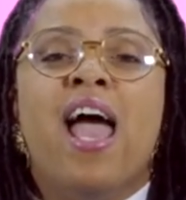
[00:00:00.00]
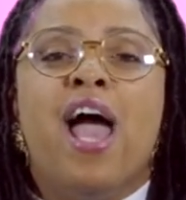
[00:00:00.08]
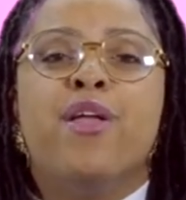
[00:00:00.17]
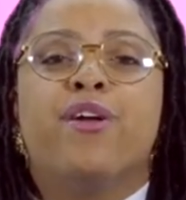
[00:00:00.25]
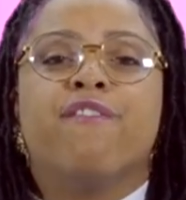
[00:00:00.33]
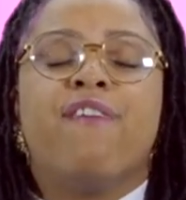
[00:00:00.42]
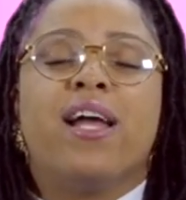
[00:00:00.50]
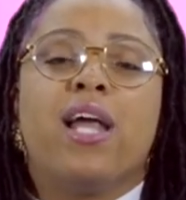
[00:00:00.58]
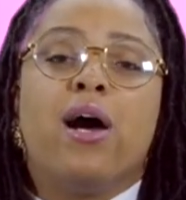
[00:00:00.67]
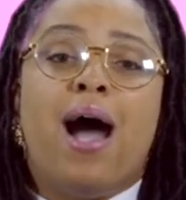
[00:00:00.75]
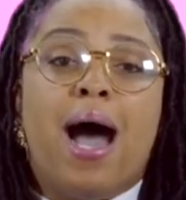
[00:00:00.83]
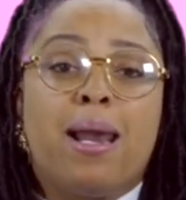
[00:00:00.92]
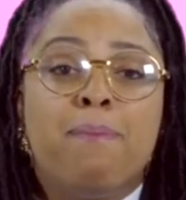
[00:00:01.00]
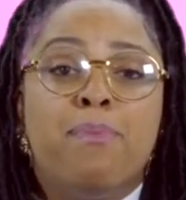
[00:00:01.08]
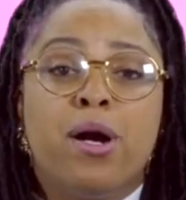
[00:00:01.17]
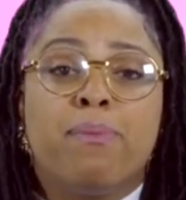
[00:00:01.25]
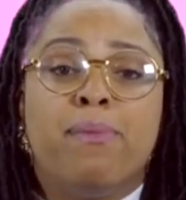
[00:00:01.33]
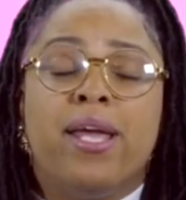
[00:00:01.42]
and you can find out how to
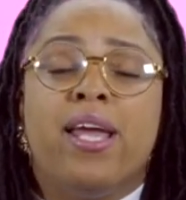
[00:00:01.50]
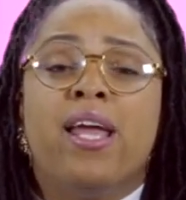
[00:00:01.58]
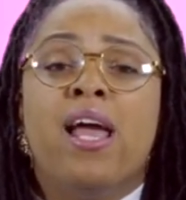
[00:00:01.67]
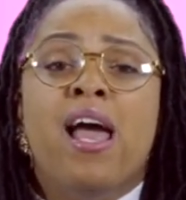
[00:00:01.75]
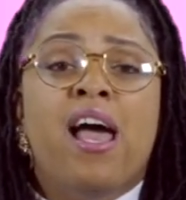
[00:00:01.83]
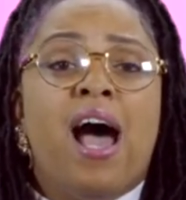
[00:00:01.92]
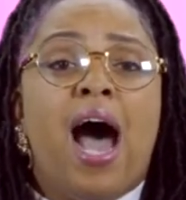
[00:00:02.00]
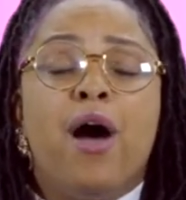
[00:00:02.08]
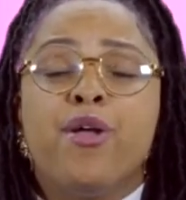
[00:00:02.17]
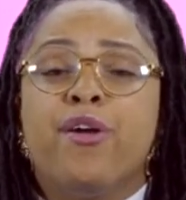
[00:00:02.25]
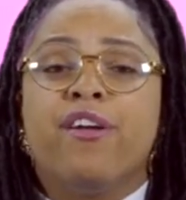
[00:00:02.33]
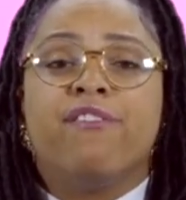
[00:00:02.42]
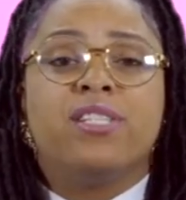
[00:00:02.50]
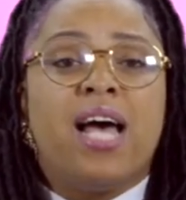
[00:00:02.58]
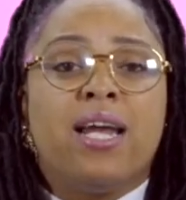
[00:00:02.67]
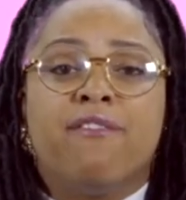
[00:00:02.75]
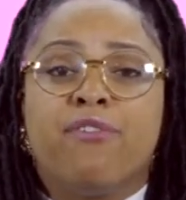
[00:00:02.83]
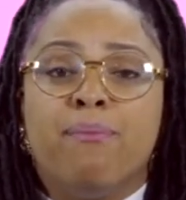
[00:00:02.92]
book me, how you can
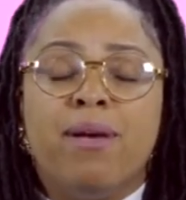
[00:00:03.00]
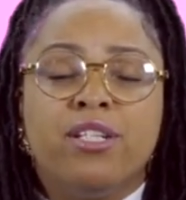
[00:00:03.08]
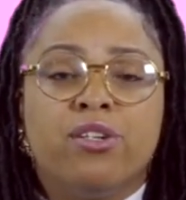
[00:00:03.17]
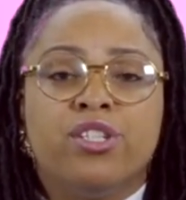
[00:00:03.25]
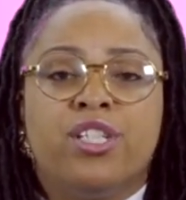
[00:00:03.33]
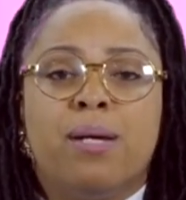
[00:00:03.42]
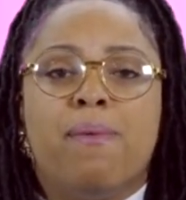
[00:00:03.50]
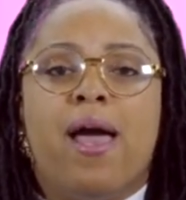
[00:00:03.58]
sign up for mentorship,